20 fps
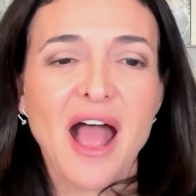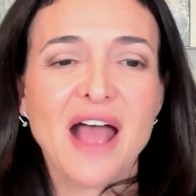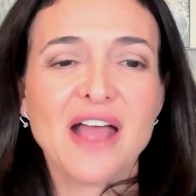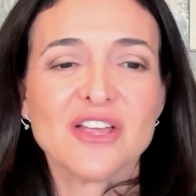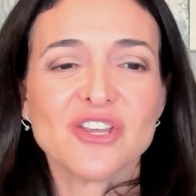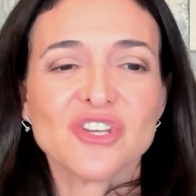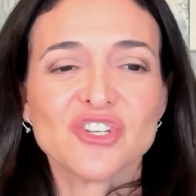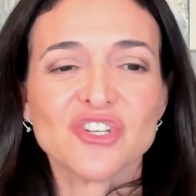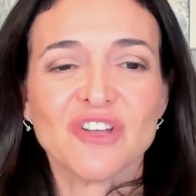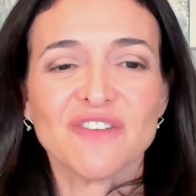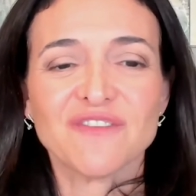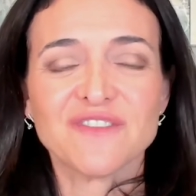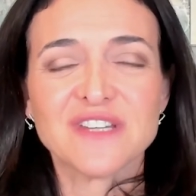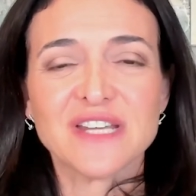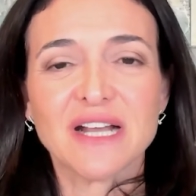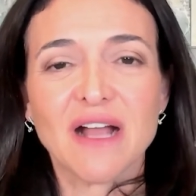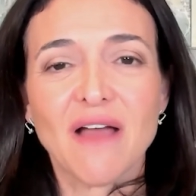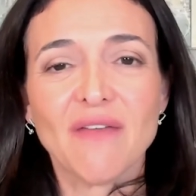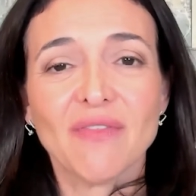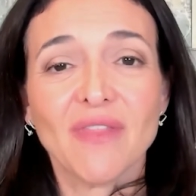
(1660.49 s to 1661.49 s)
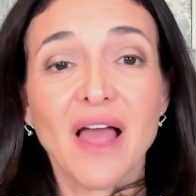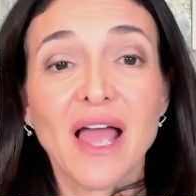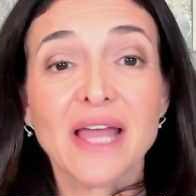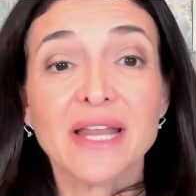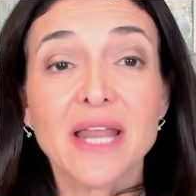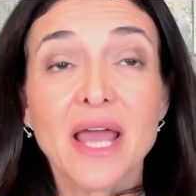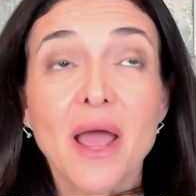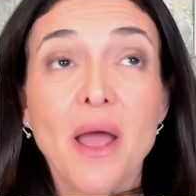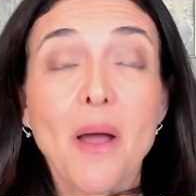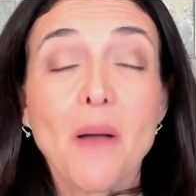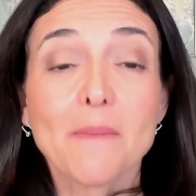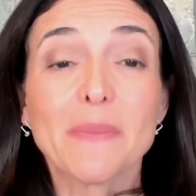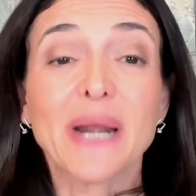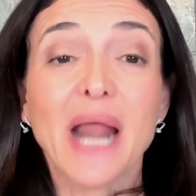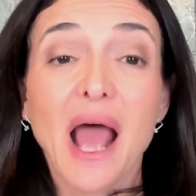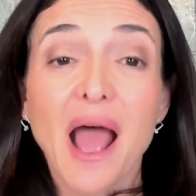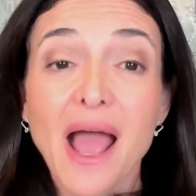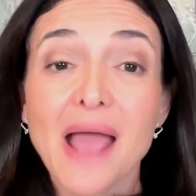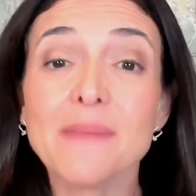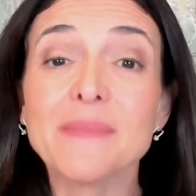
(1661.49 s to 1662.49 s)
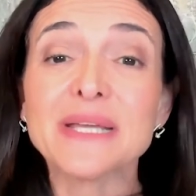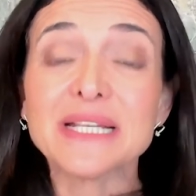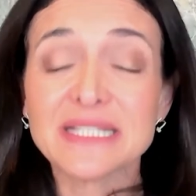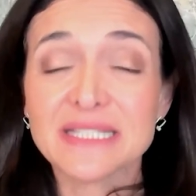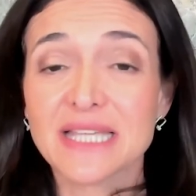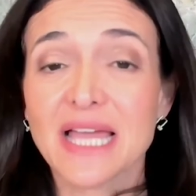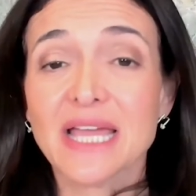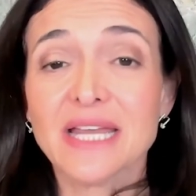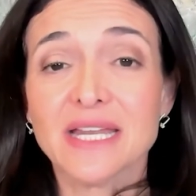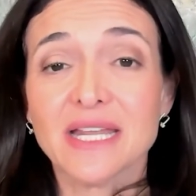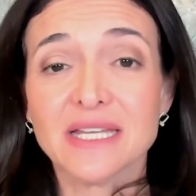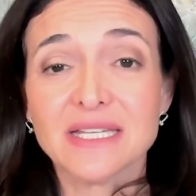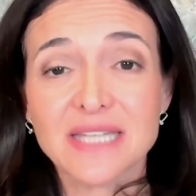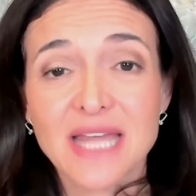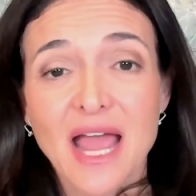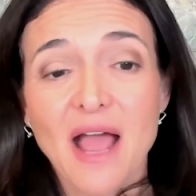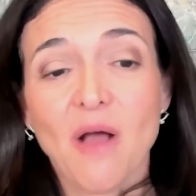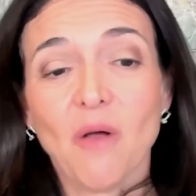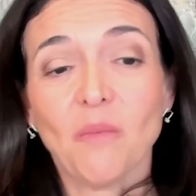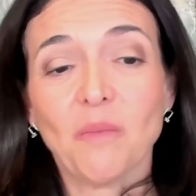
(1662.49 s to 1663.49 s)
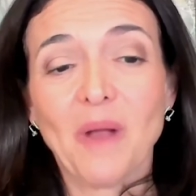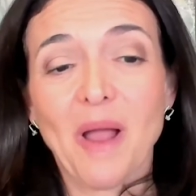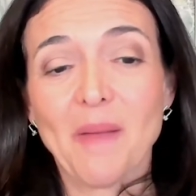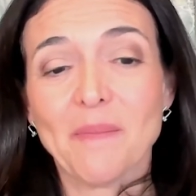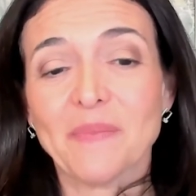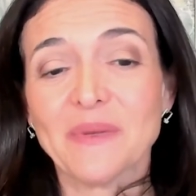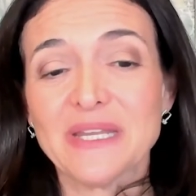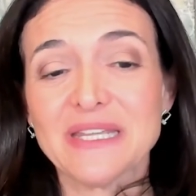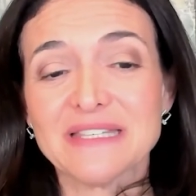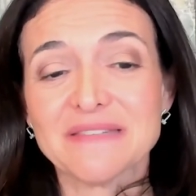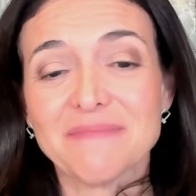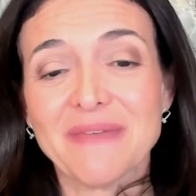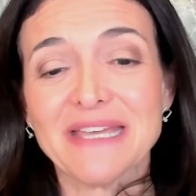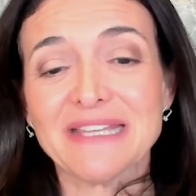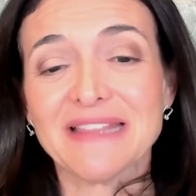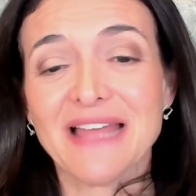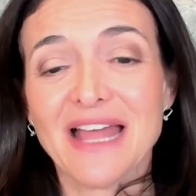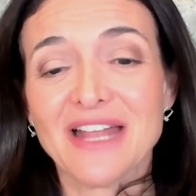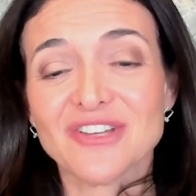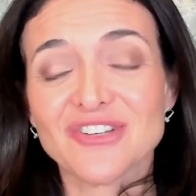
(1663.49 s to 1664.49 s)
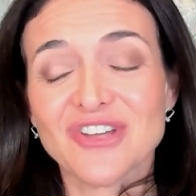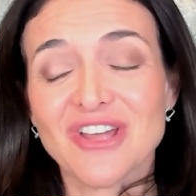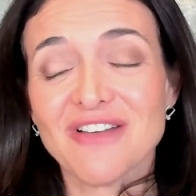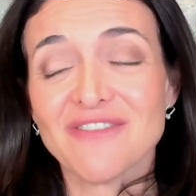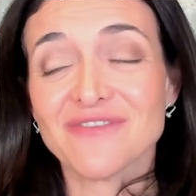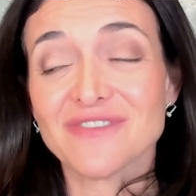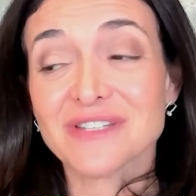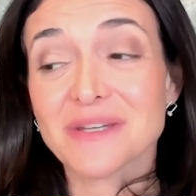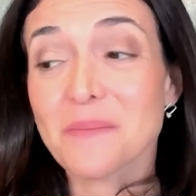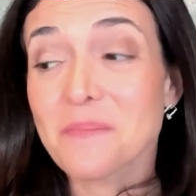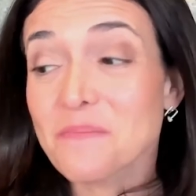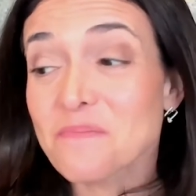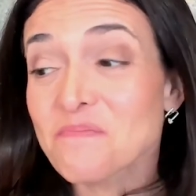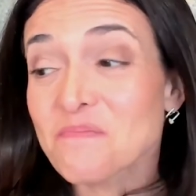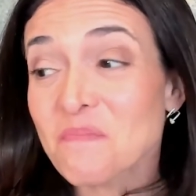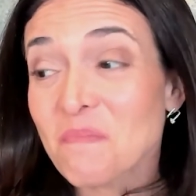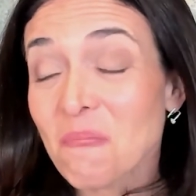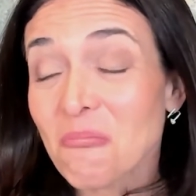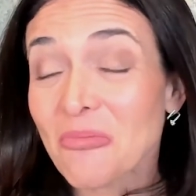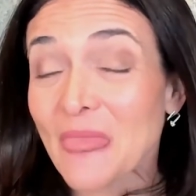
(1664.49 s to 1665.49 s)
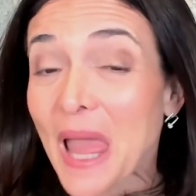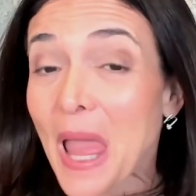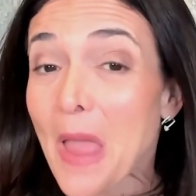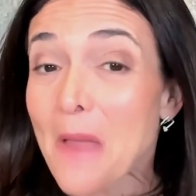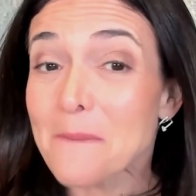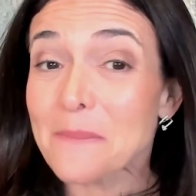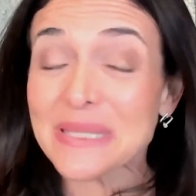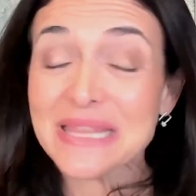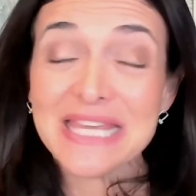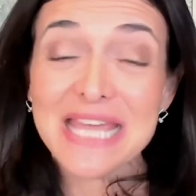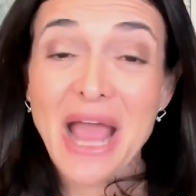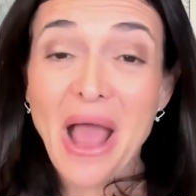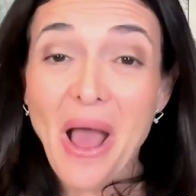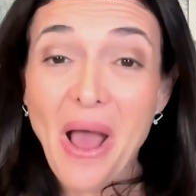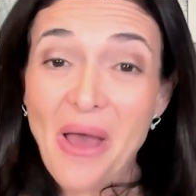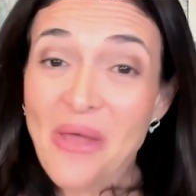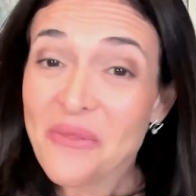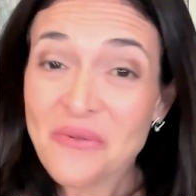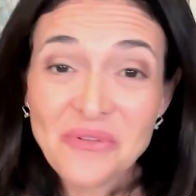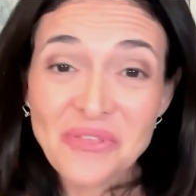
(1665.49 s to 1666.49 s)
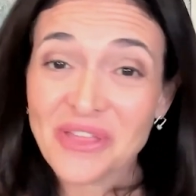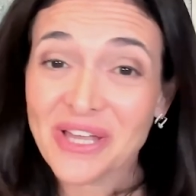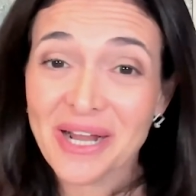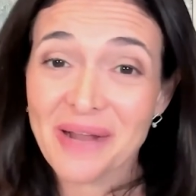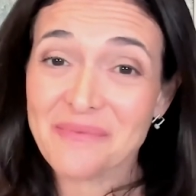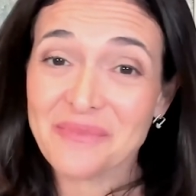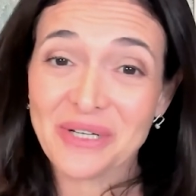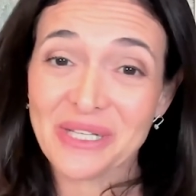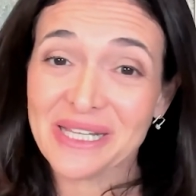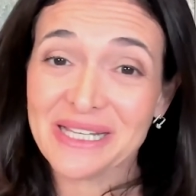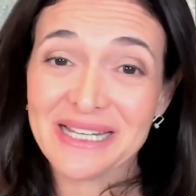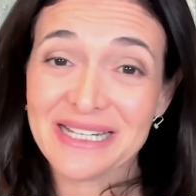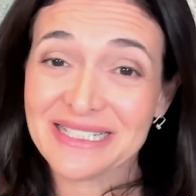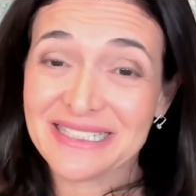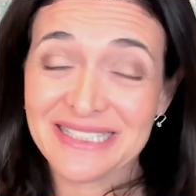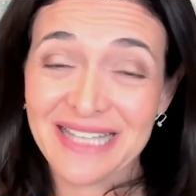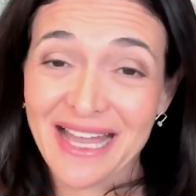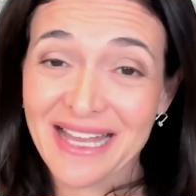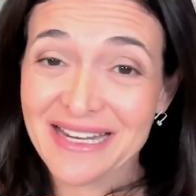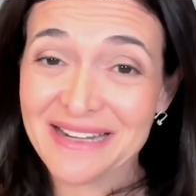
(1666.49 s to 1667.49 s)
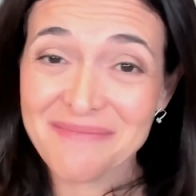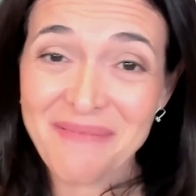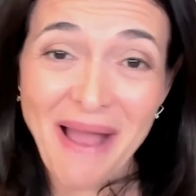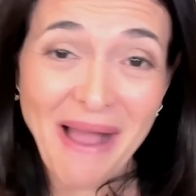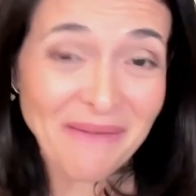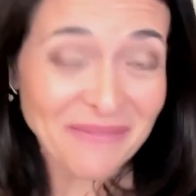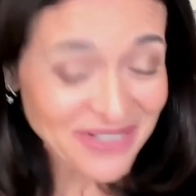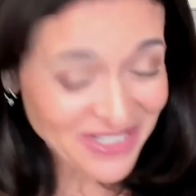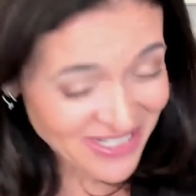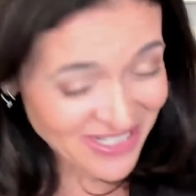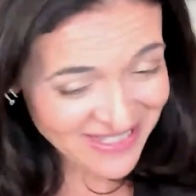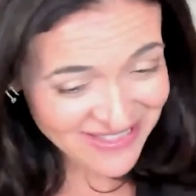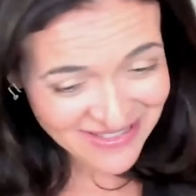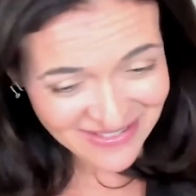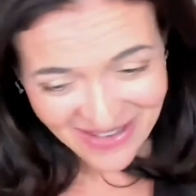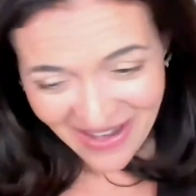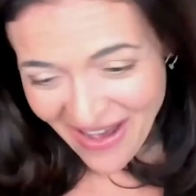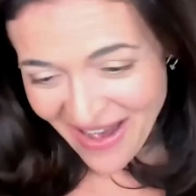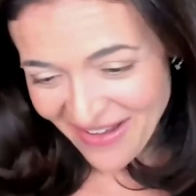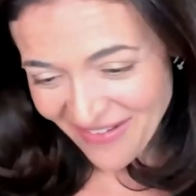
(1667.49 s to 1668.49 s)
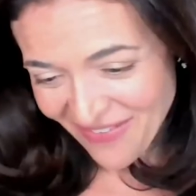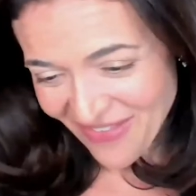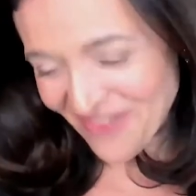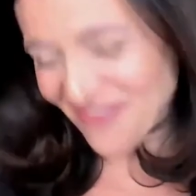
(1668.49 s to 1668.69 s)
shifting online. But I'm excited to help companies make that shift. But the other thing I'm really excited about, which is kind of the